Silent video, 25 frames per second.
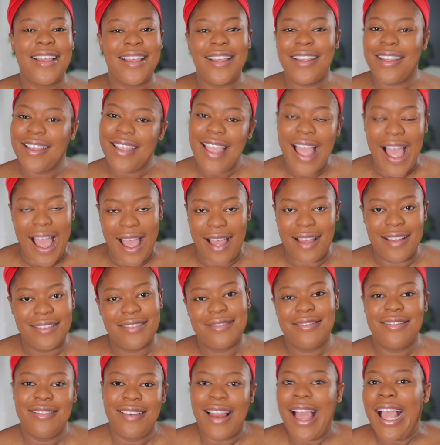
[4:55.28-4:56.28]
yeah,
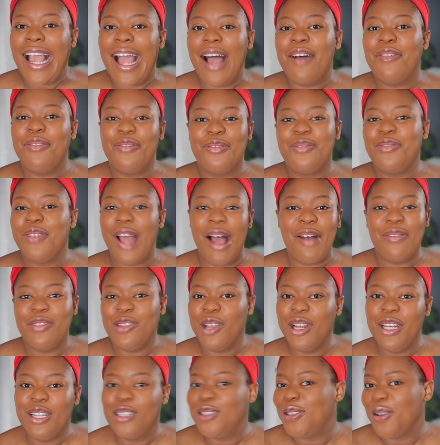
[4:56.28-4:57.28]
like I've I've
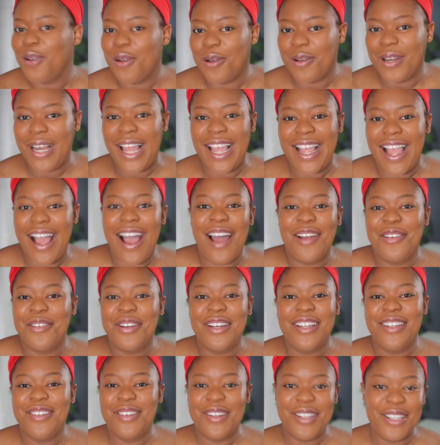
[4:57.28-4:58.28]
done it all. Like I had
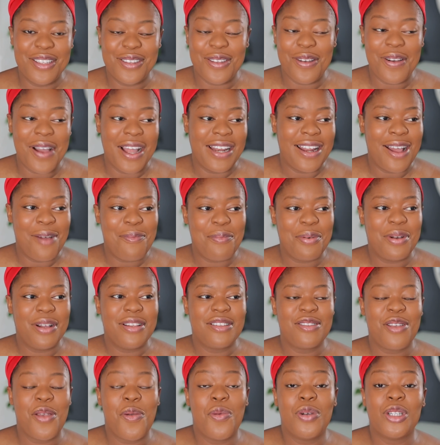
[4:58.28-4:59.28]
already done it all at that
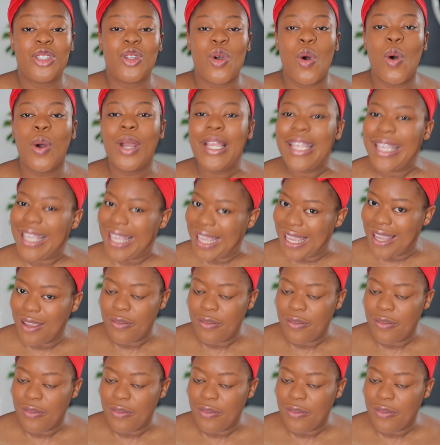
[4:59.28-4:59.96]
point, so it was okay